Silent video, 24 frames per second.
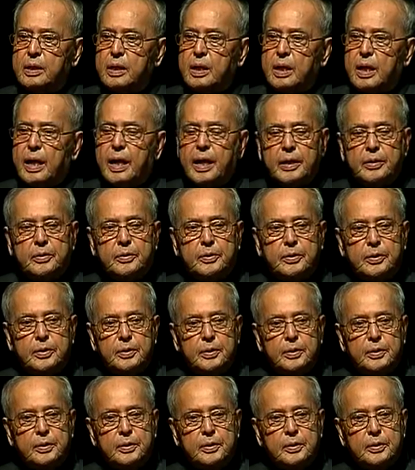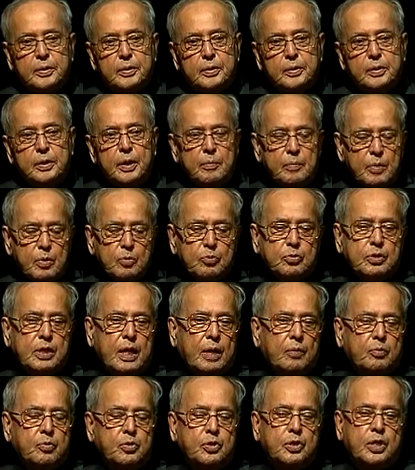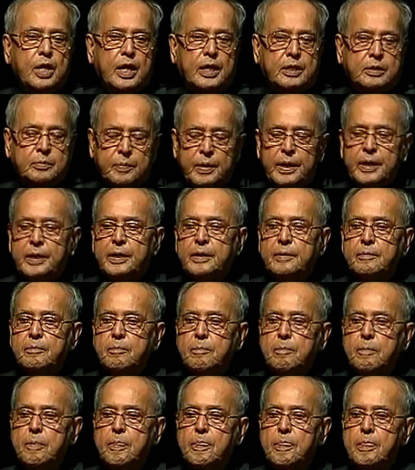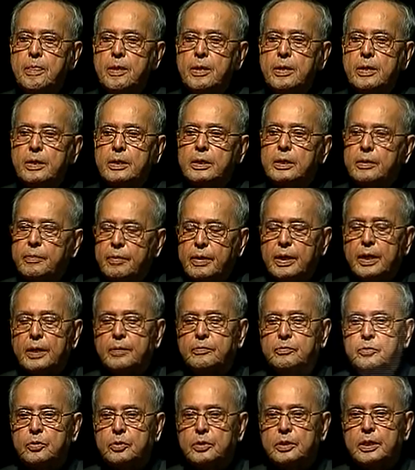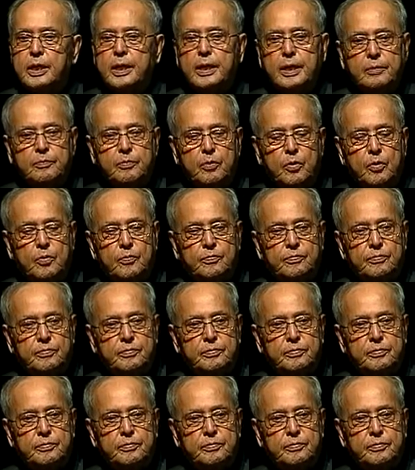And the museum, which has been developed with the help of